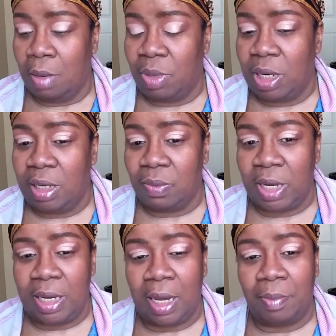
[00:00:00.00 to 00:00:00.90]
But
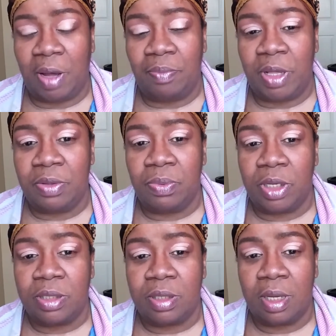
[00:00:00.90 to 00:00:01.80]
anyway, yeah, my mother
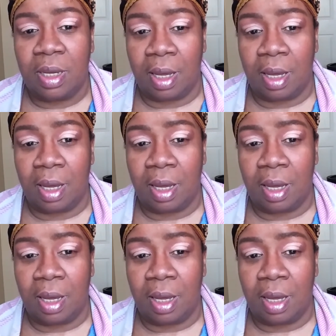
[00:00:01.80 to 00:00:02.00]
was